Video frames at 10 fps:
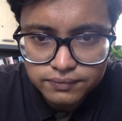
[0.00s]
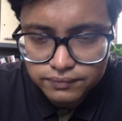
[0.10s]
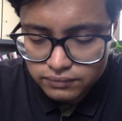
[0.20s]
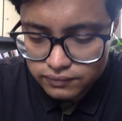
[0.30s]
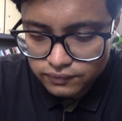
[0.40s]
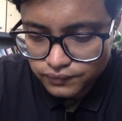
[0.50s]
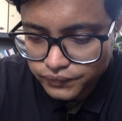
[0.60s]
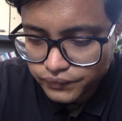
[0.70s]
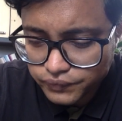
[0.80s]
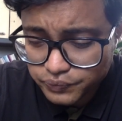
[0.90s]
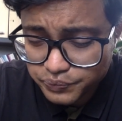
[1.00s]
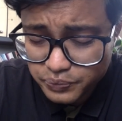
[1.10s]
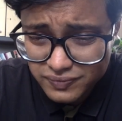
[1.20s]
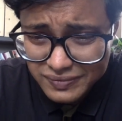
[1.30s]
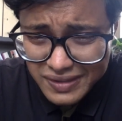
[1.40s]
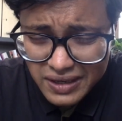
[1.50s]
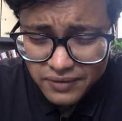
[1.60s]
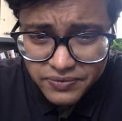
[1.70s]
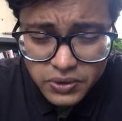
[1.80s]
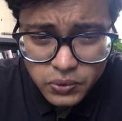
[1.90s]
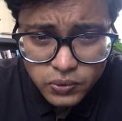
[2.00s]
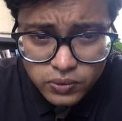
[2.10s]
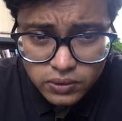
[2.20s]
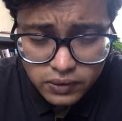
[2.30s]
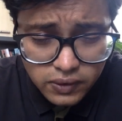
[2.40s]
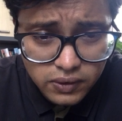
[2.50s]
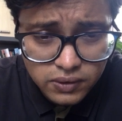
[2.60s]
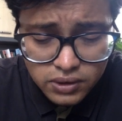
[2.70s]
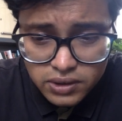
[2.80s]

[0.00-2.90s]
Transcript: If you